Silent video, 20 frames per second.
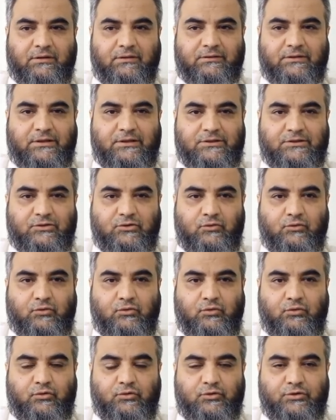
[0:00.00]
There is
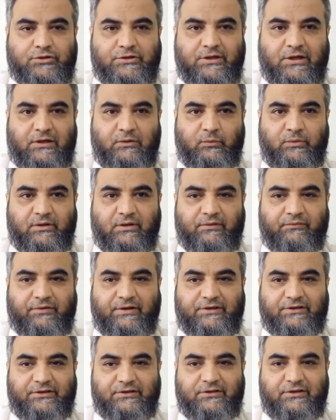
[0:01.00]
no shalving of
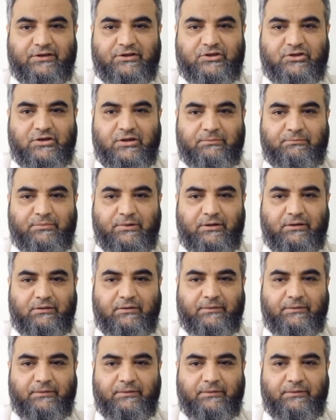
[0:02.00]
anterior chamber,